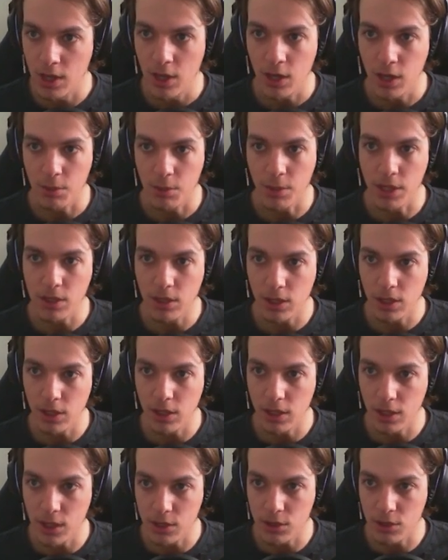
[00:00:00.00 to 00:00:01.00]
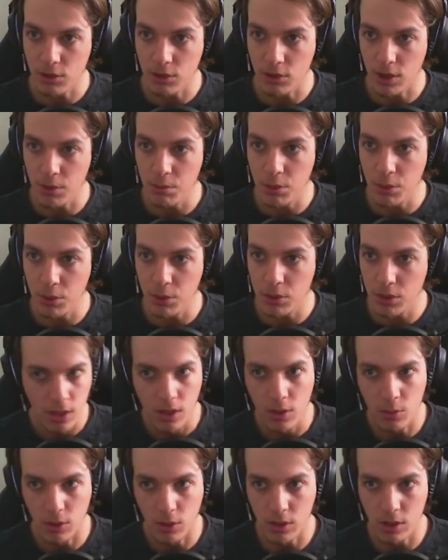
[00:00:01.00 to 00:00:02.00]
It basically lets you input
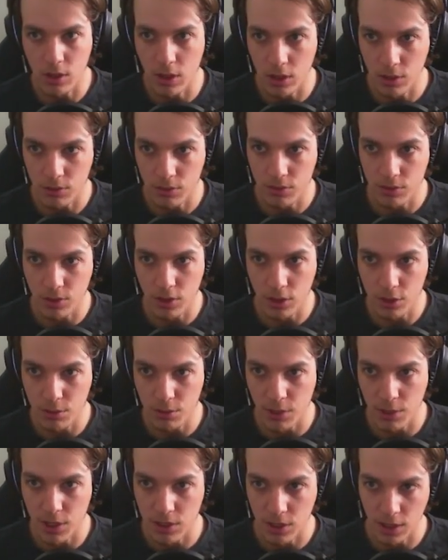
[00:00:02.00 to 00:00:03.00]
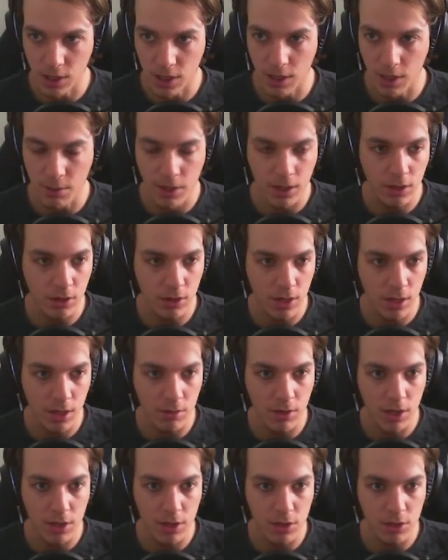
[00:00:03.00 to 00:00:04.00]
what kind of color space and gamma your
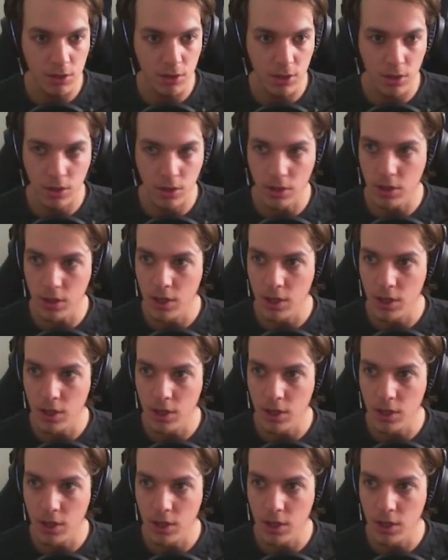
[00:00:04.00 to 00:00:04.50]
camera is shooting on,